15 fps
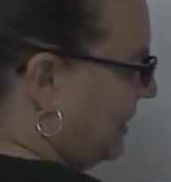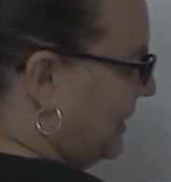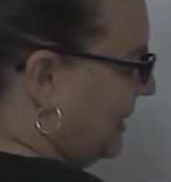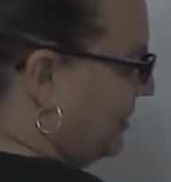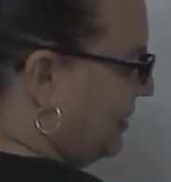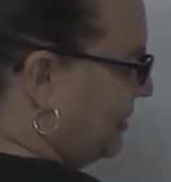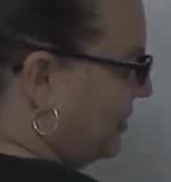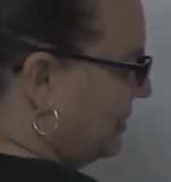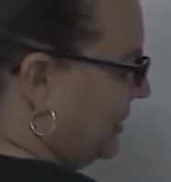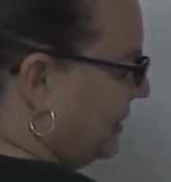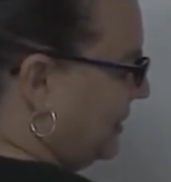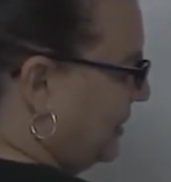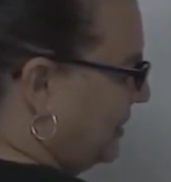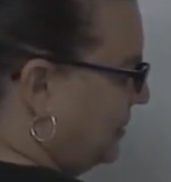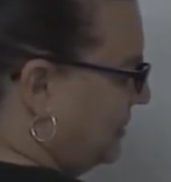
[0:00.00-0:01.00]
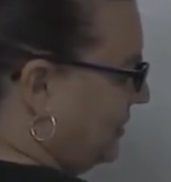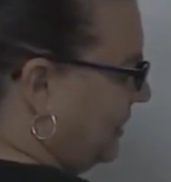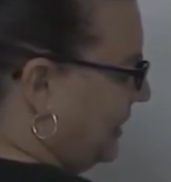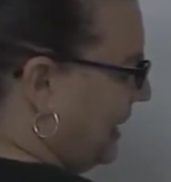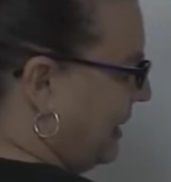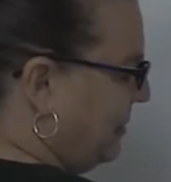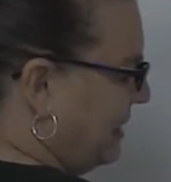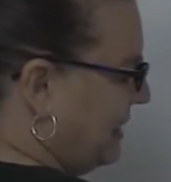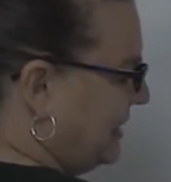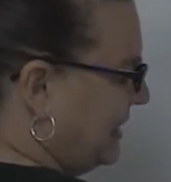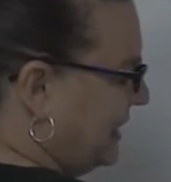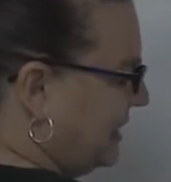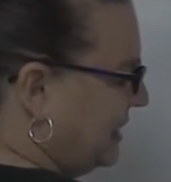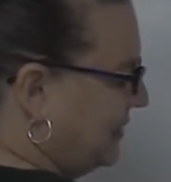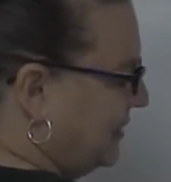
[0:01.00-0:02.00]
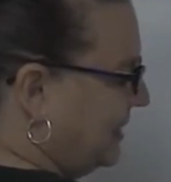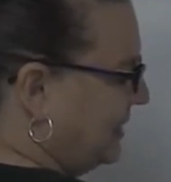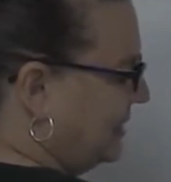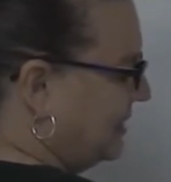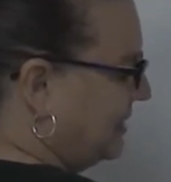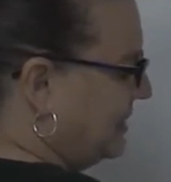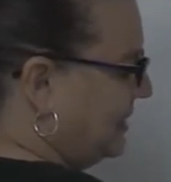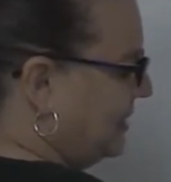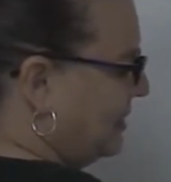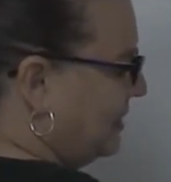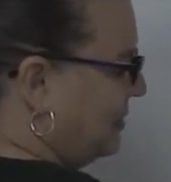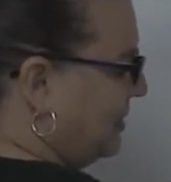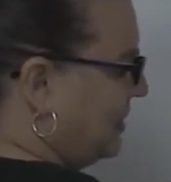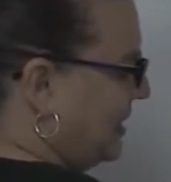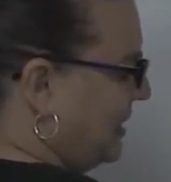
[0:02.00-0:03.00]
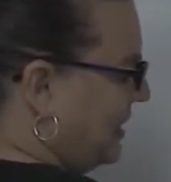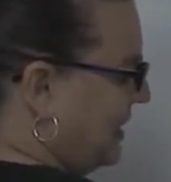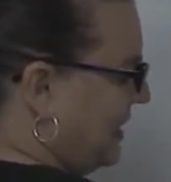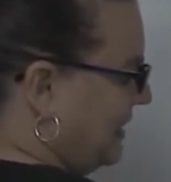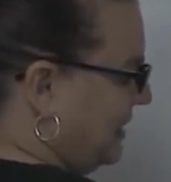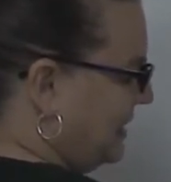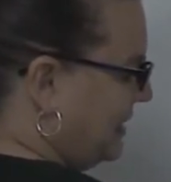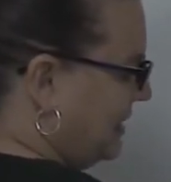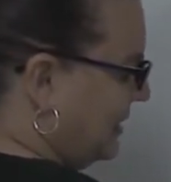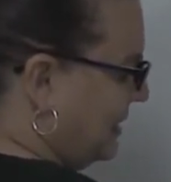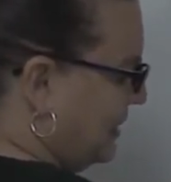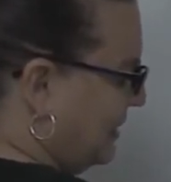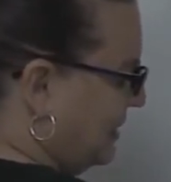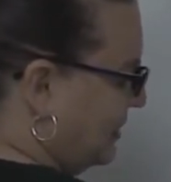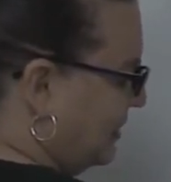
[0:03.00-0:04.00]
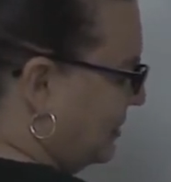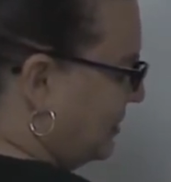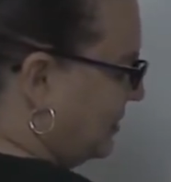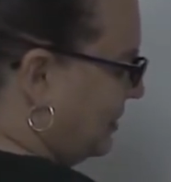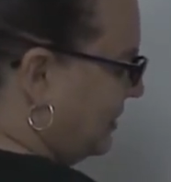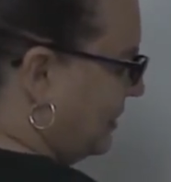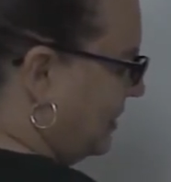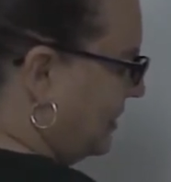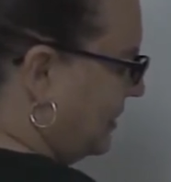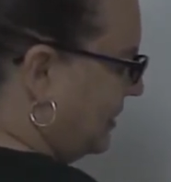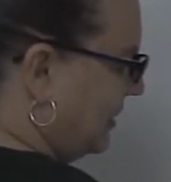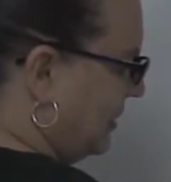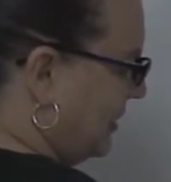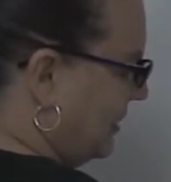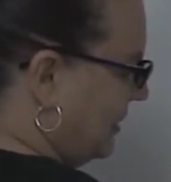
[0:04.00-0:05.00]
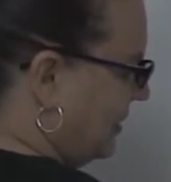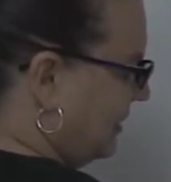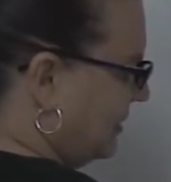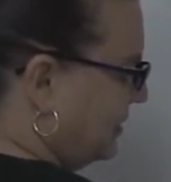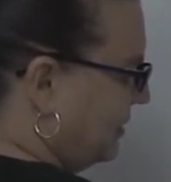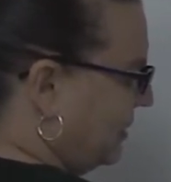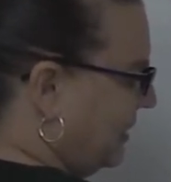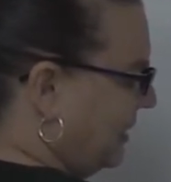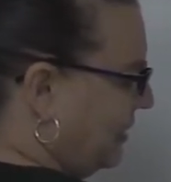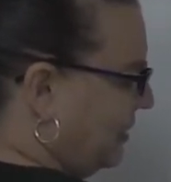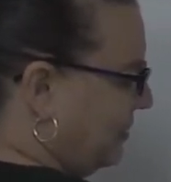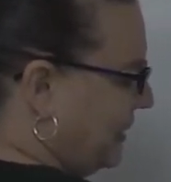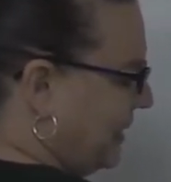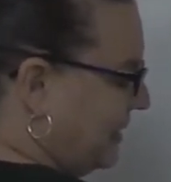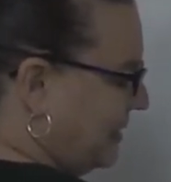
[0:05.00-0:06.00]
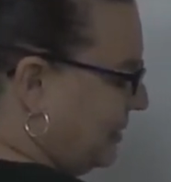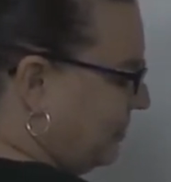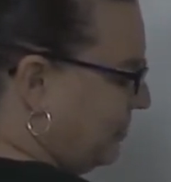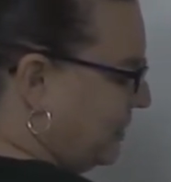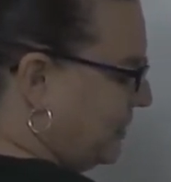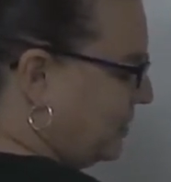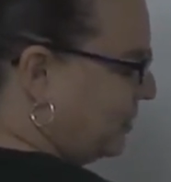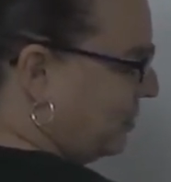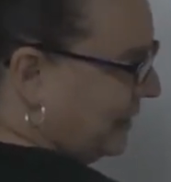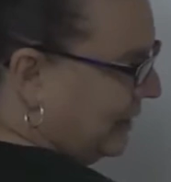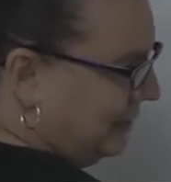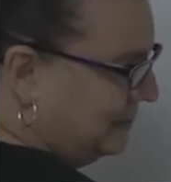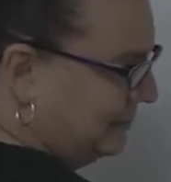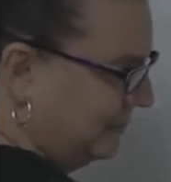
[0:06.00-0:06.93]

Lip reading: down your 0. How many 10s fit into 0? 0. So here we end up with 20,